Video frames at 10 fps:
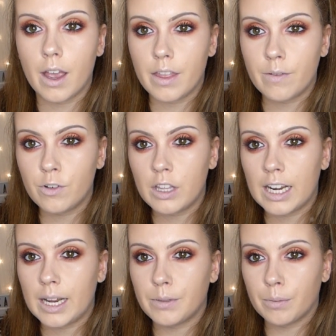And then for the
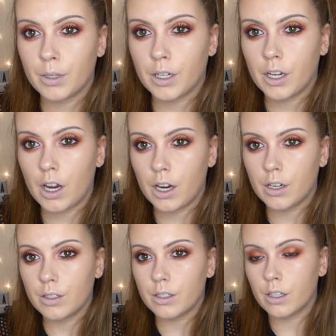lips, I'm going
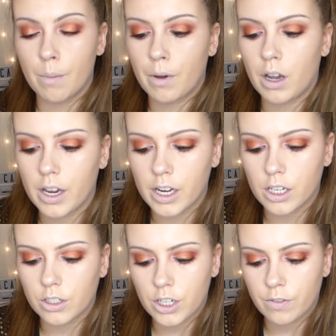to use my
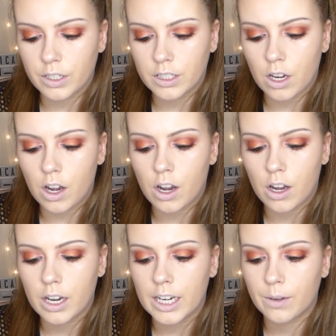Jeffree
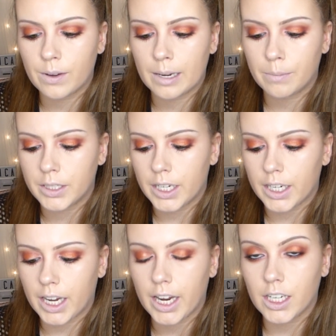Star liquid
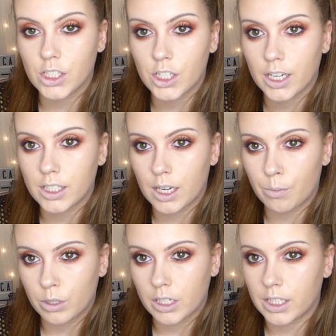lipstick in shade
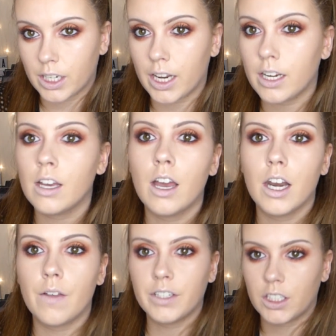Celebrity Skin.
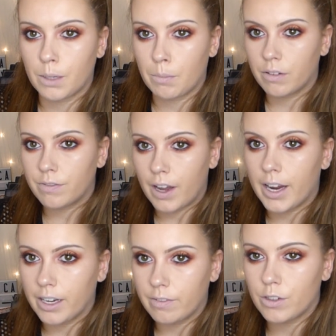Now this is like my
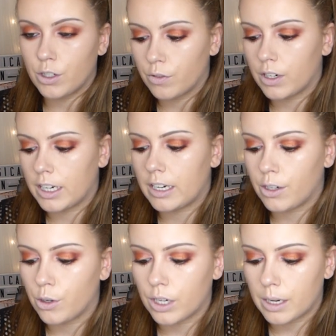fave nude
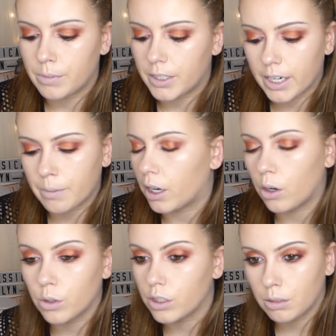lipstick, like
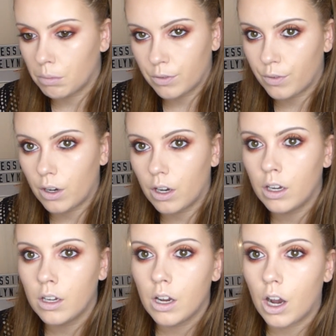honestly by far.